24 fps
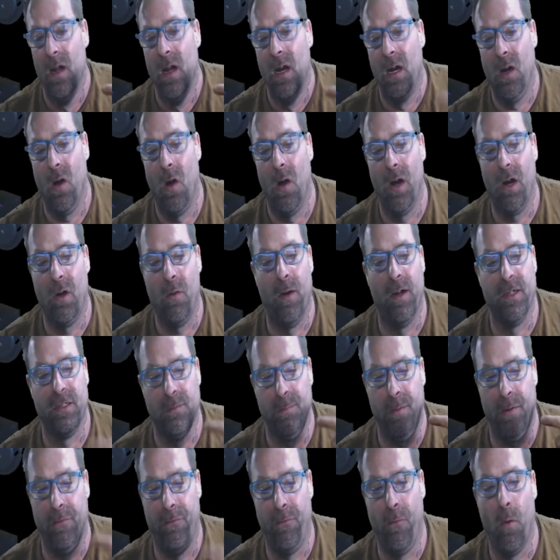Conquest
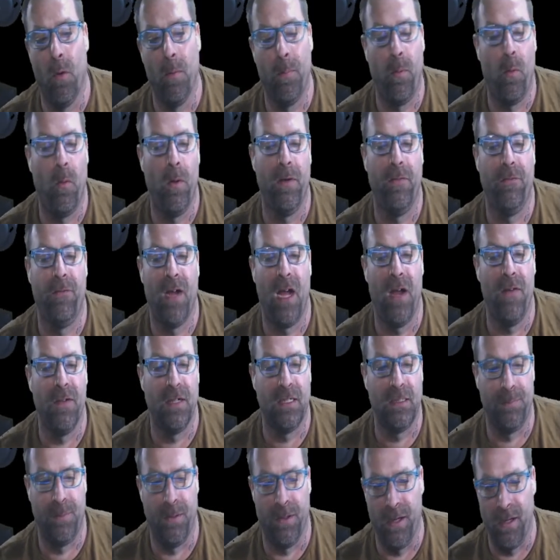will be 4.5
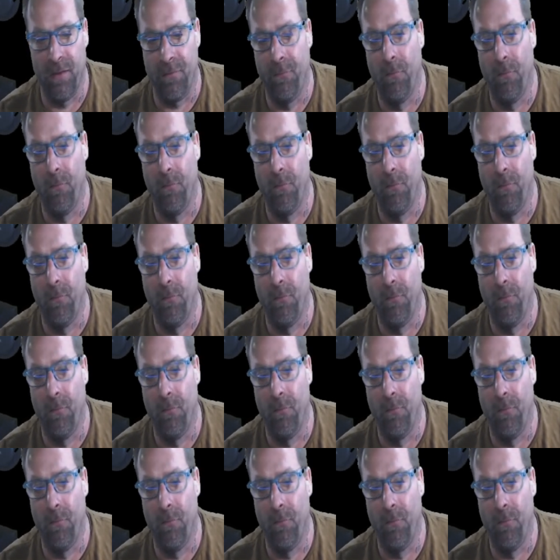experience,